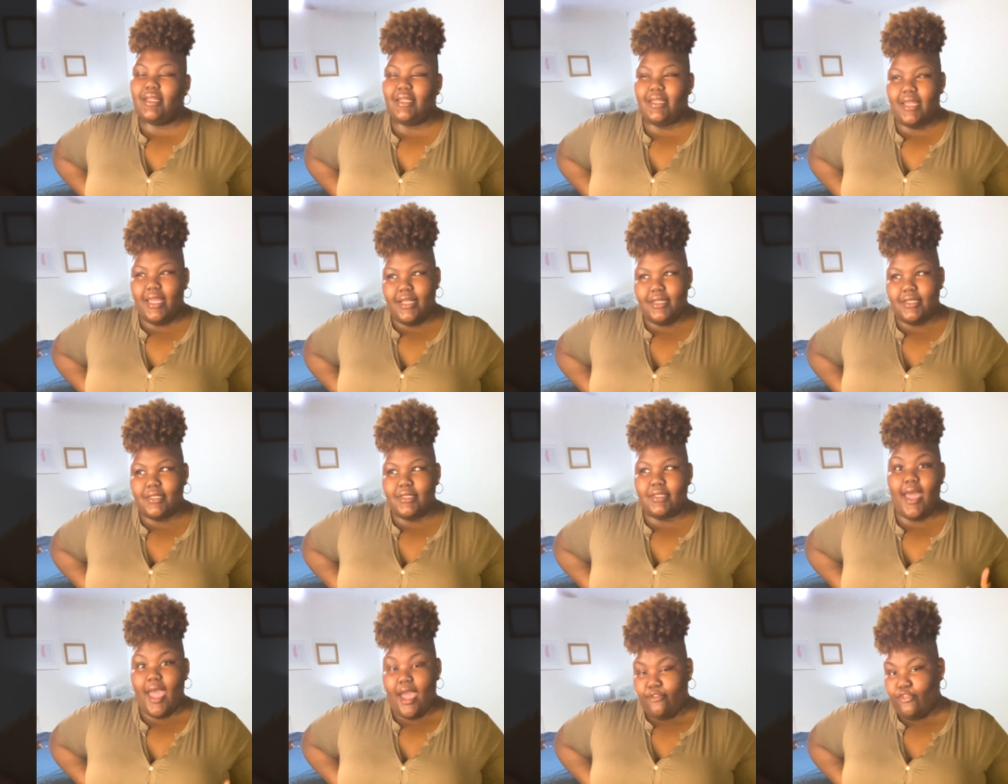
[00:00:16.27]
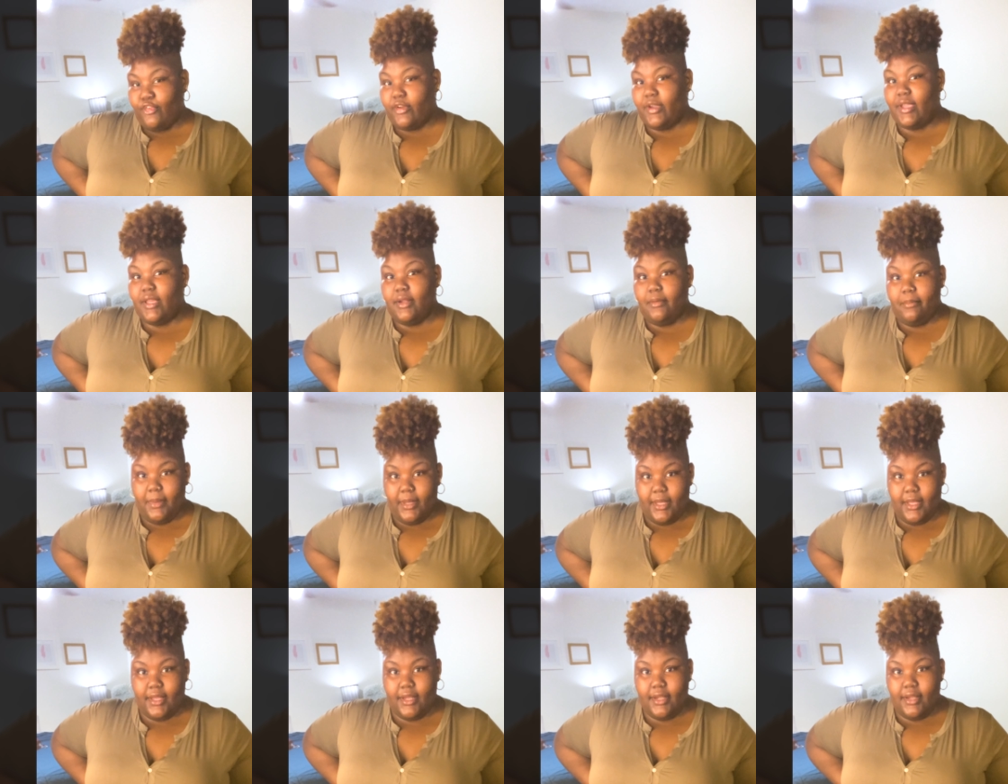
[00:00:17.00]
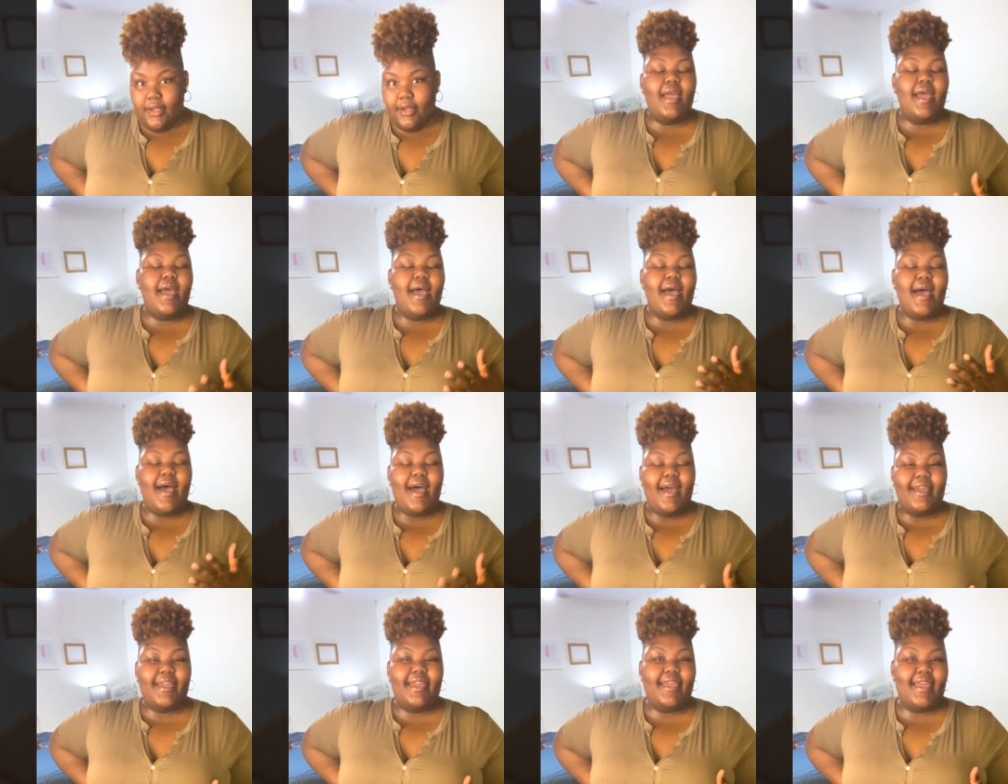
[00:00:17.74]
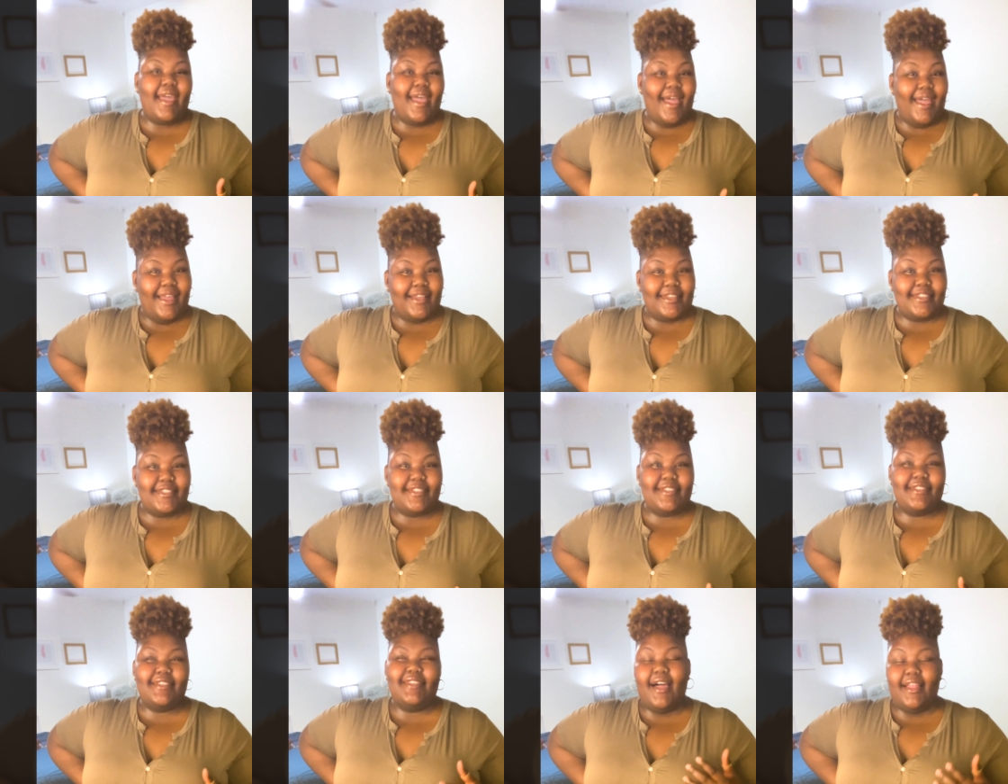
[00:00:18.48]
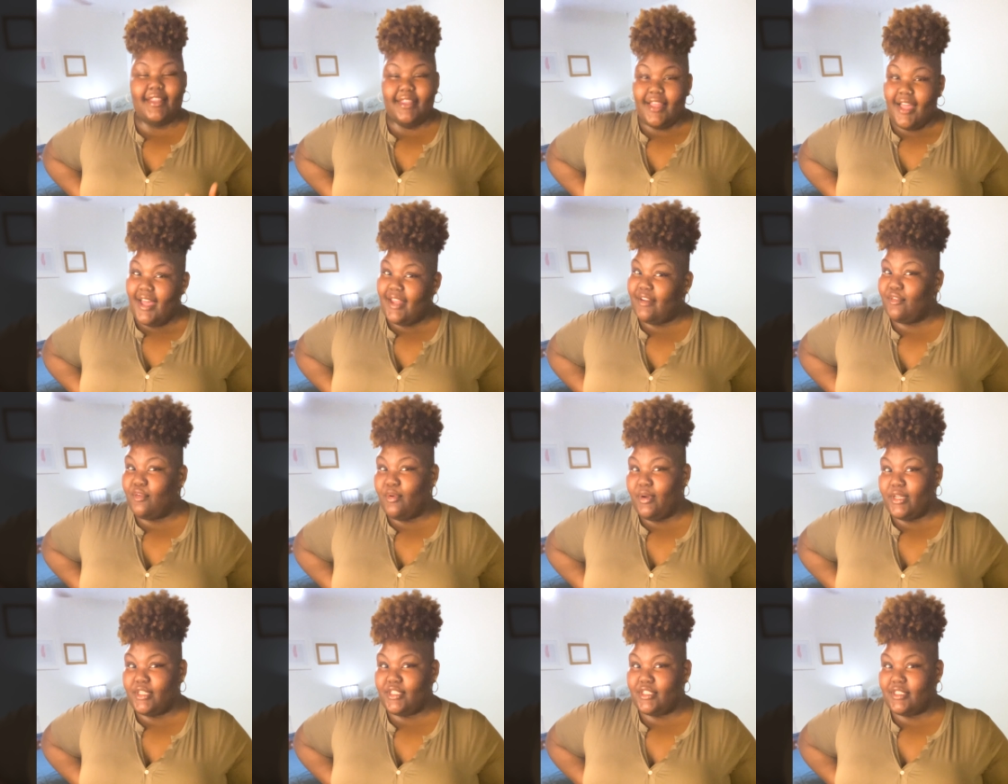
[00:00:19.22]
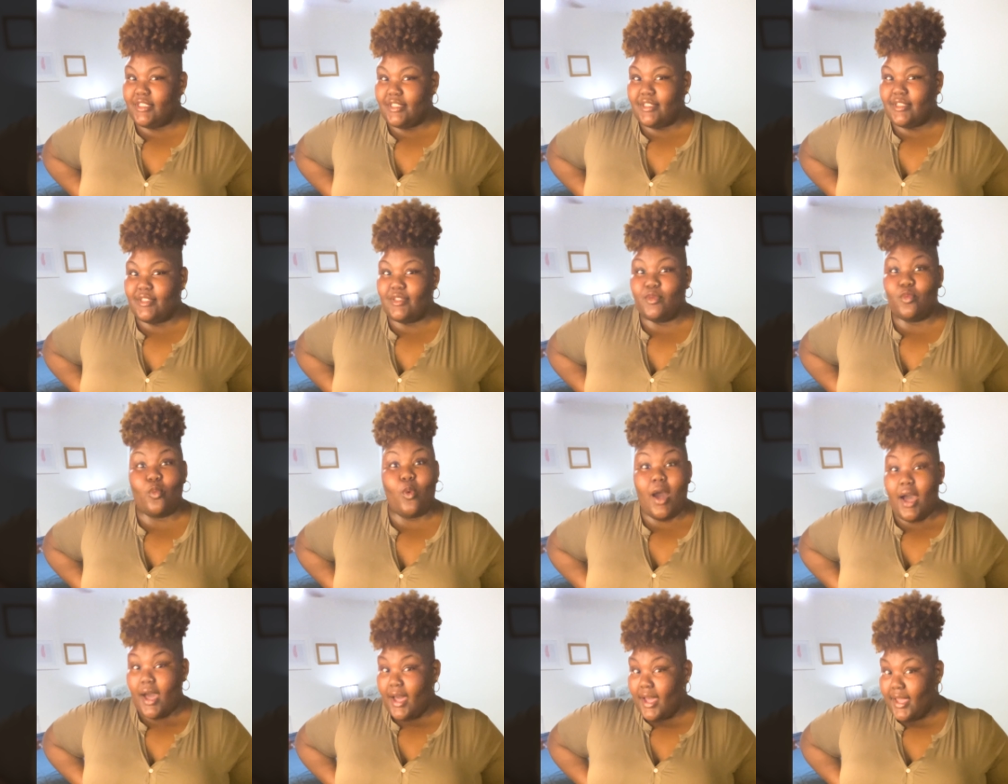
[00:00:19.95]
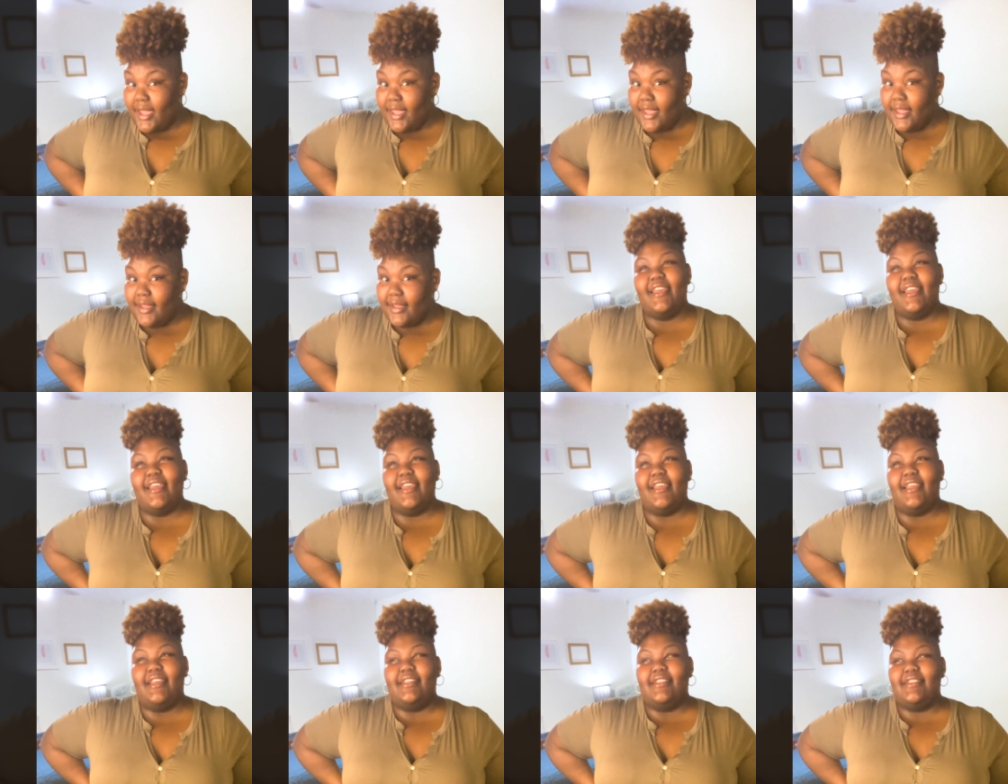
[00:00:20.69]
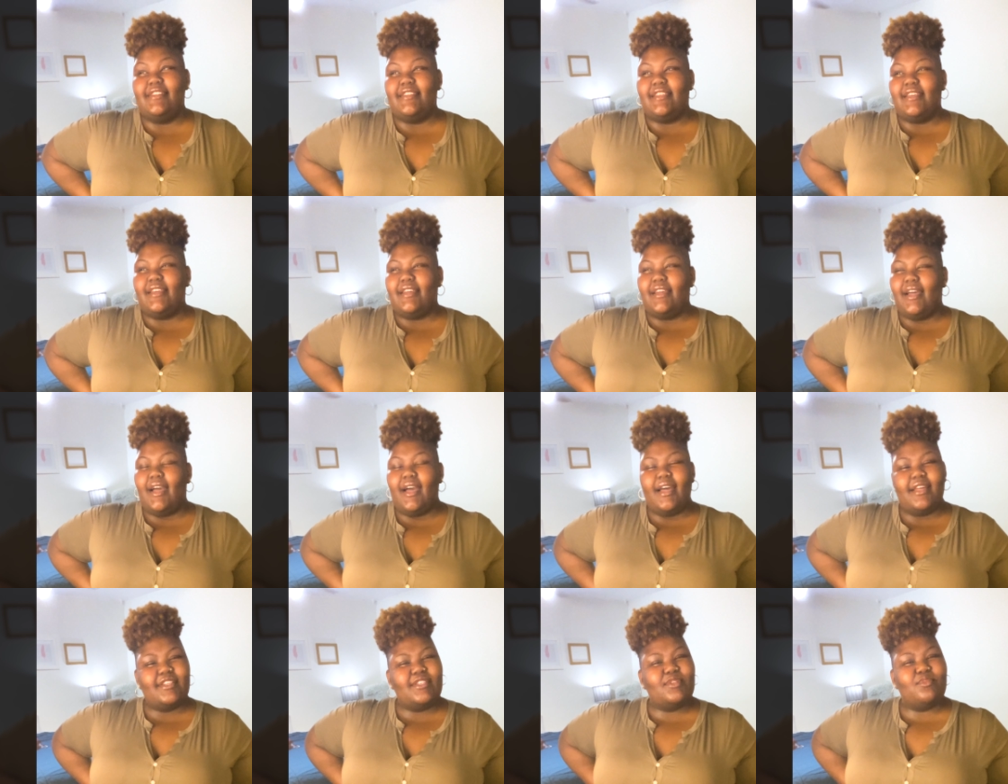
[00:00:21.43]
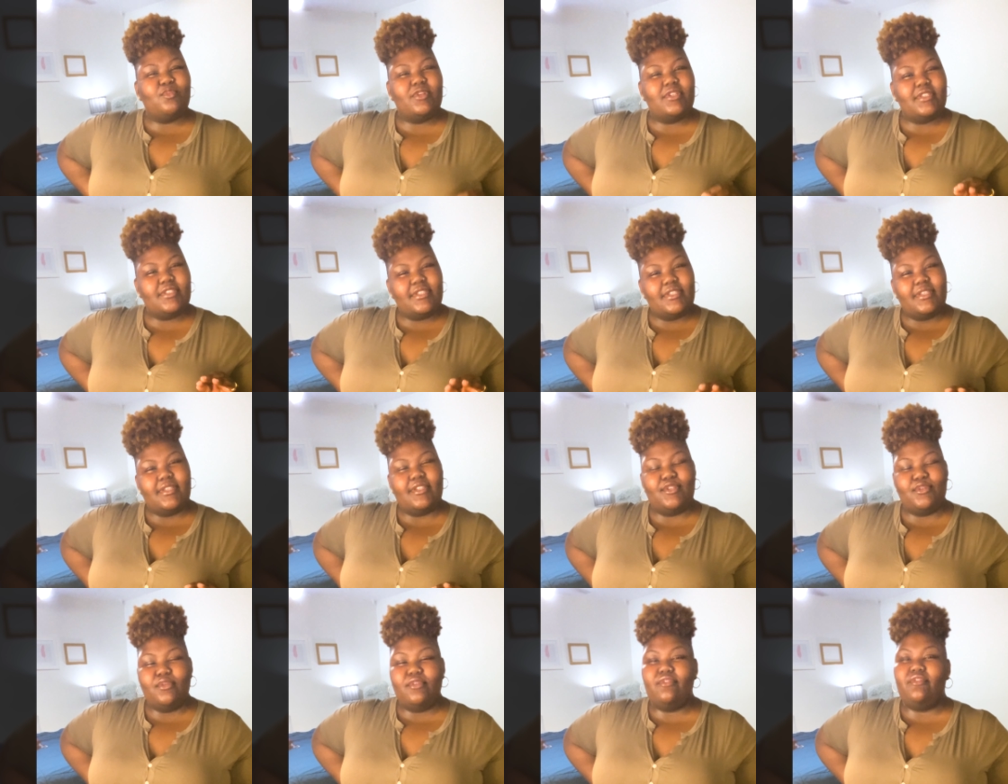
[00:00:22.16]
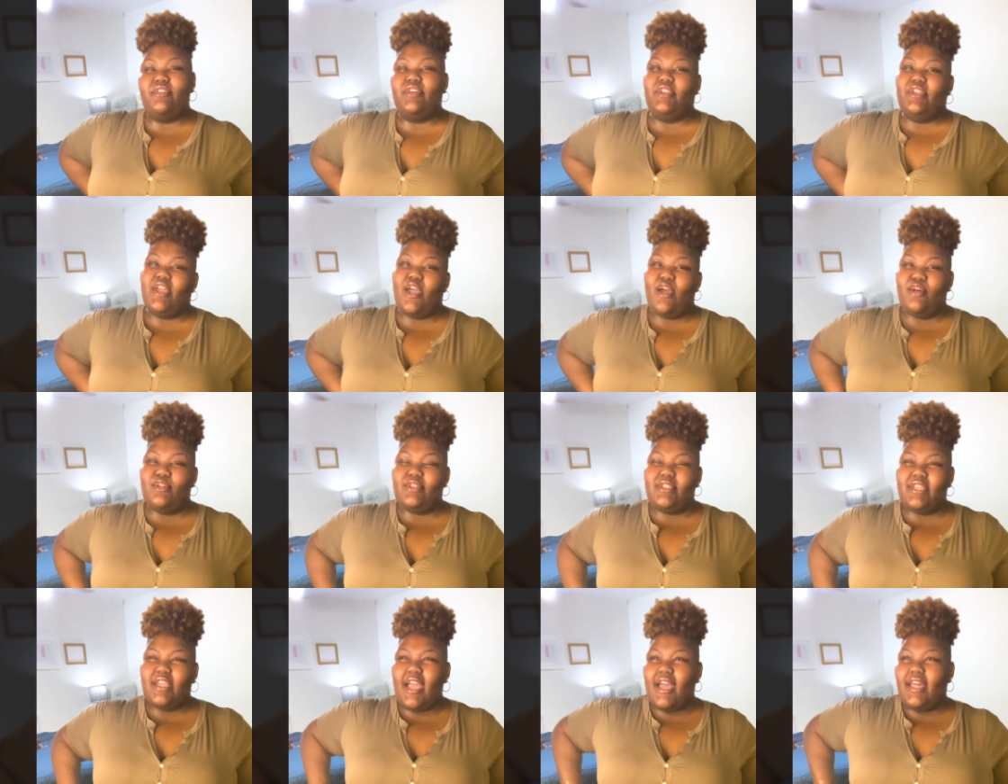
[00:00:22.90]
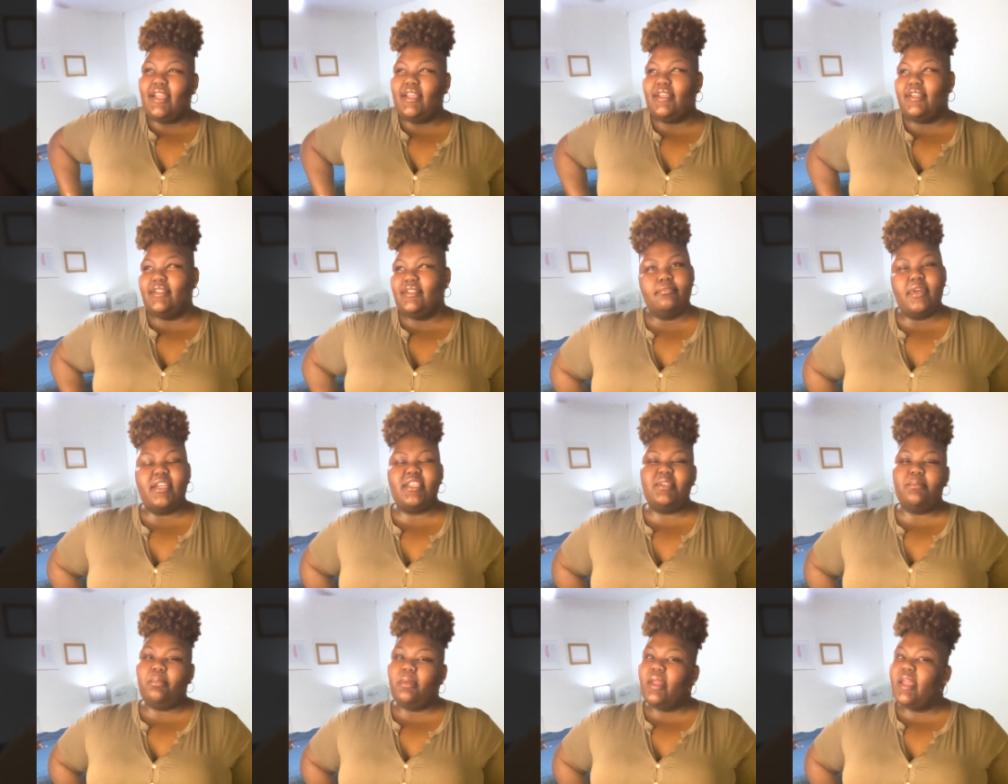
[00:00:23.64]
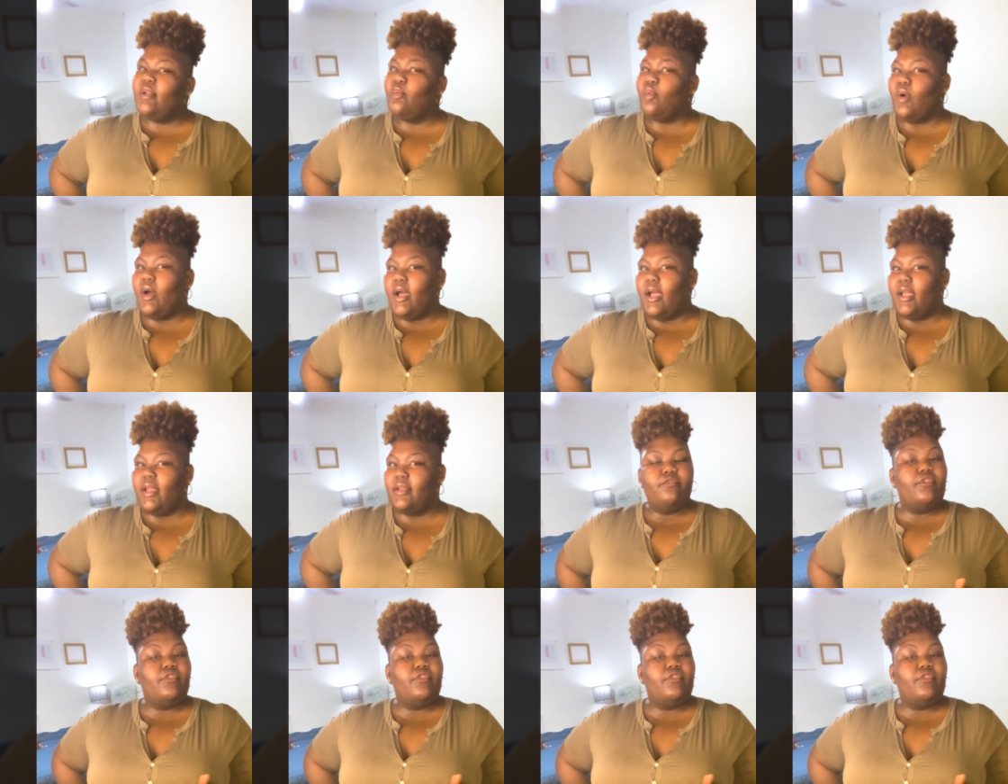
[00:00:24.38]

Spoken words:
dates African men, I get asked a lot of questions why, and I just wanted to do a video to kind of explain why.